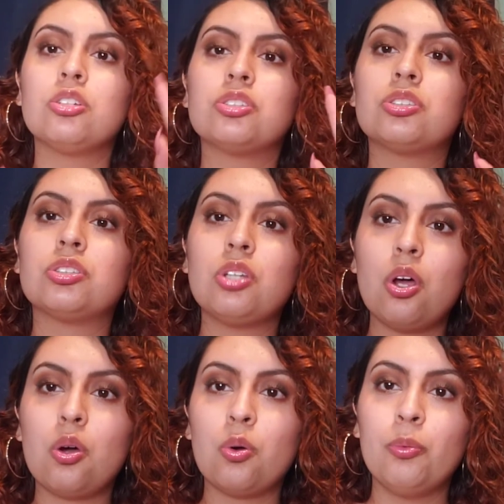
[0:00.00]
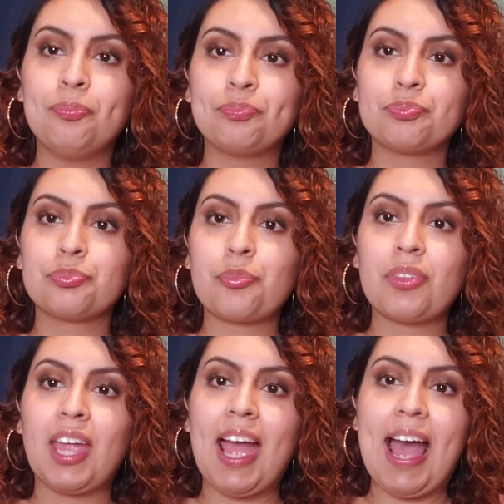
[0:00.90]
So
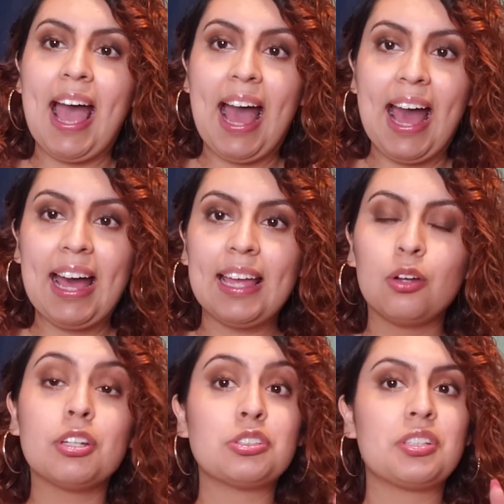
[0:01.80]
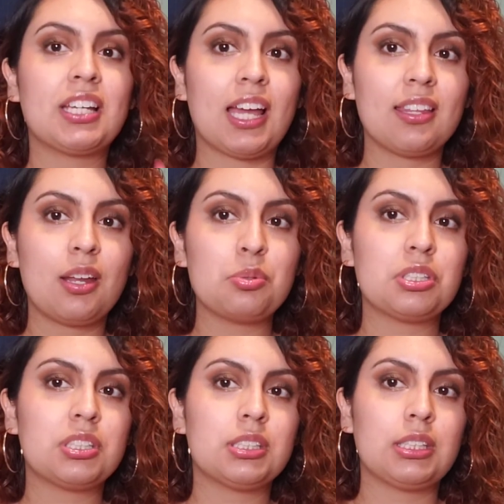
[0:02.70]
the guy that
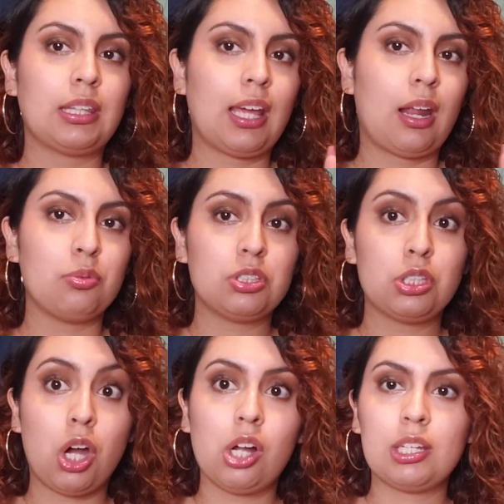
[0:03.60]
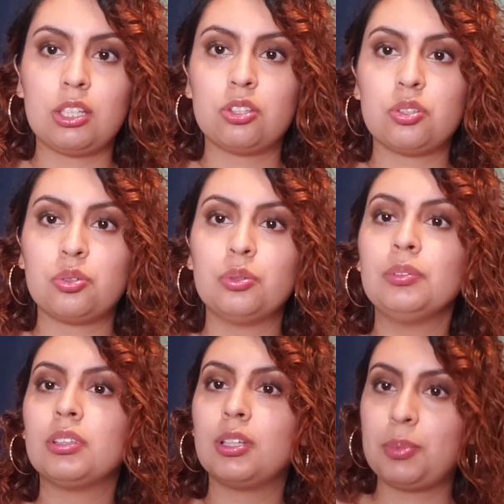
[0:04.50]
I was talking to,
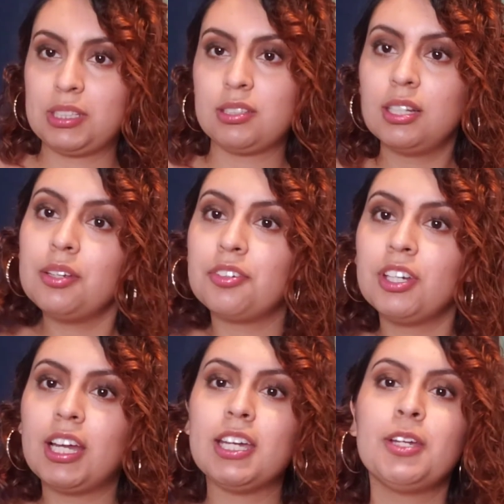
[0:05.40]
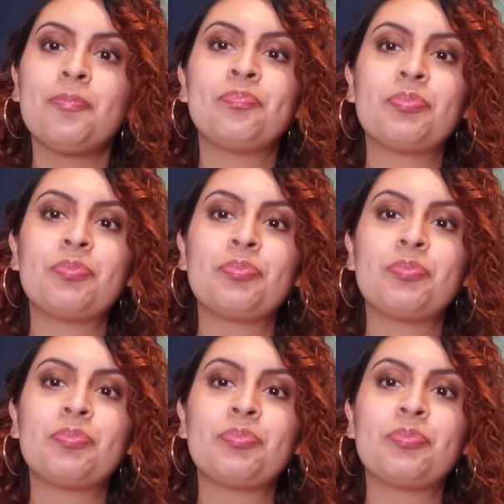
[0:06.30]
the pizza delivery guy.